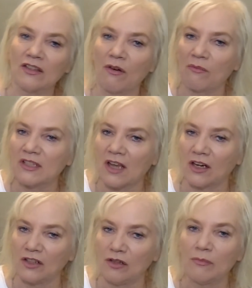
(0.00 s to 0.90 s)
so it was
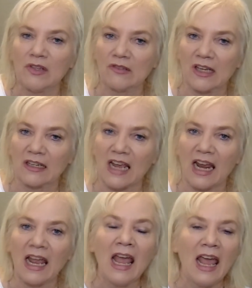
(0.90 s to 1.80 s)
on a new music
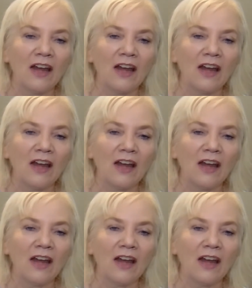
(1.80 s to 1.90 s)
day.